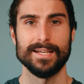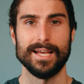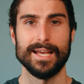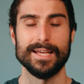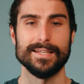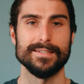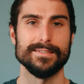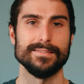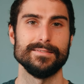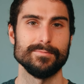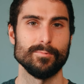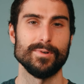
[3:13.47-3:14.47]

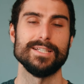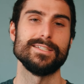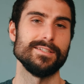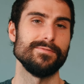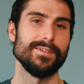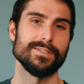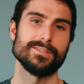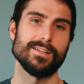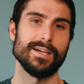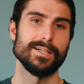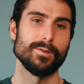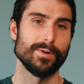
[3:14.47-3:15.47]
and race to the finish
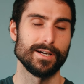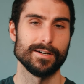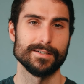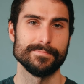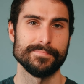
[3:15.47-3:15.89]
line quicker.